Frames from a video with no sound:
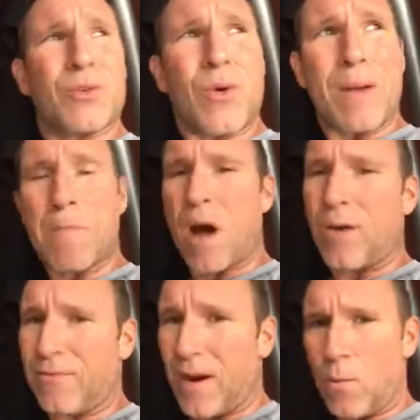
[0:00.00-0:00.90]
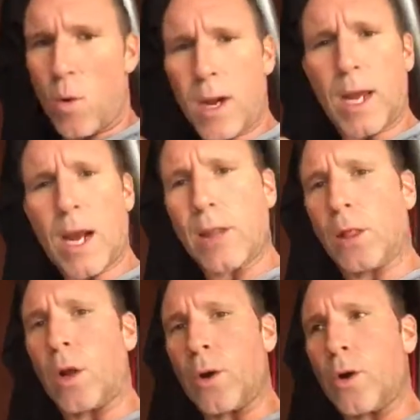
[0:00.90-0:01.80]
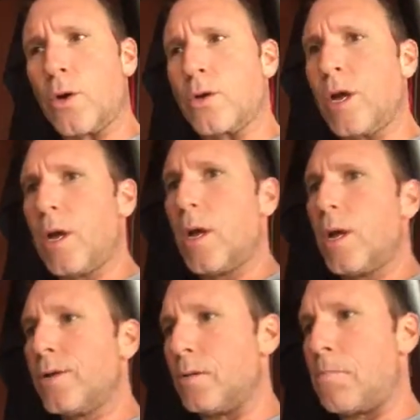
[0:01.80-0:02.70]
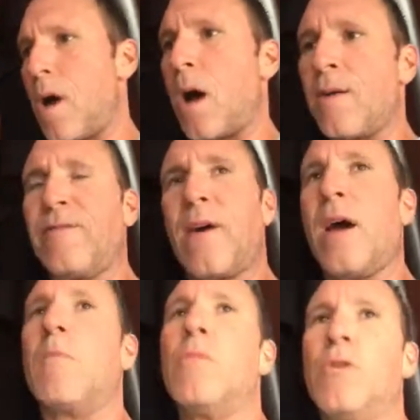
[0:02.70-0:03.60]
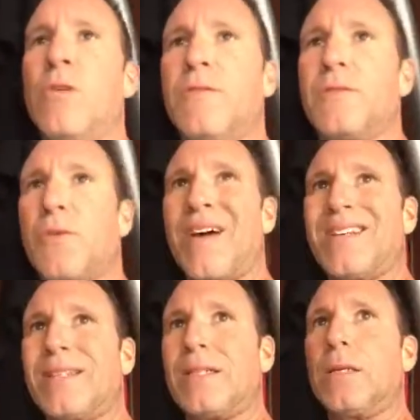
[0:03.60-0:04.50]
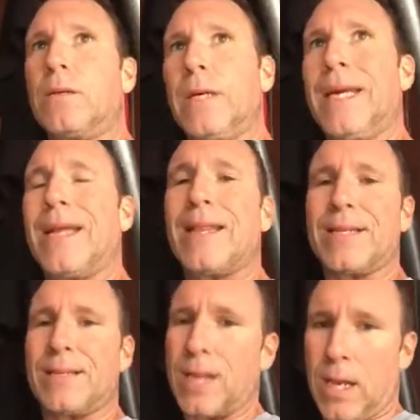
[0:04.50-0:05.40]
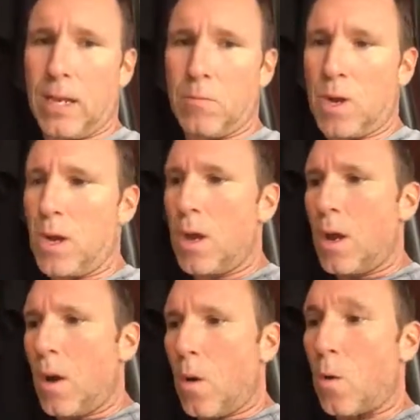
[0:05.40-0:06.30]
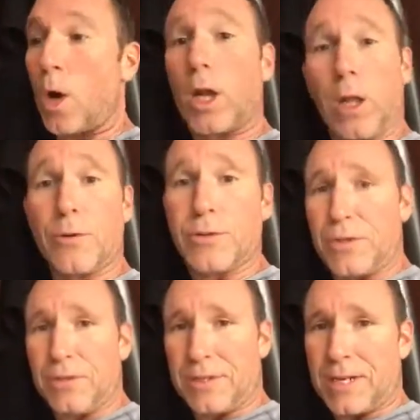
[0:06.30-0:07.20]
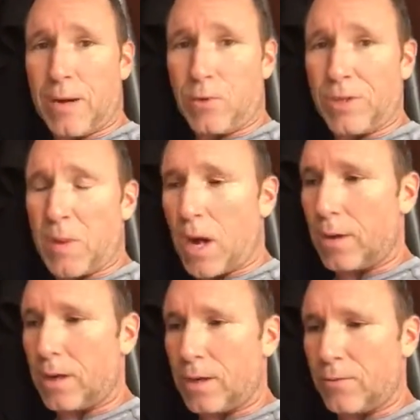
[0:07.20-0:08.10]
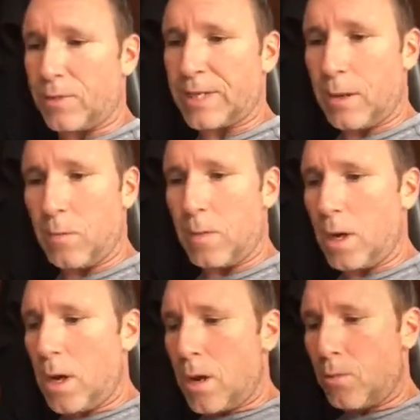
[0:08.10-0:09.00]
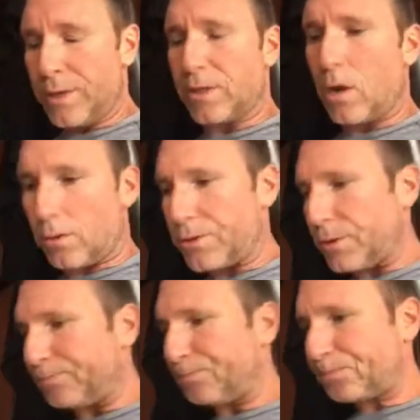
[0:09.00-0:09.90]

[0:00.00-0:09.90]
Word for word: So I modify. What can I learn to modify a move so I still get the same or close to the same response, uh, same results.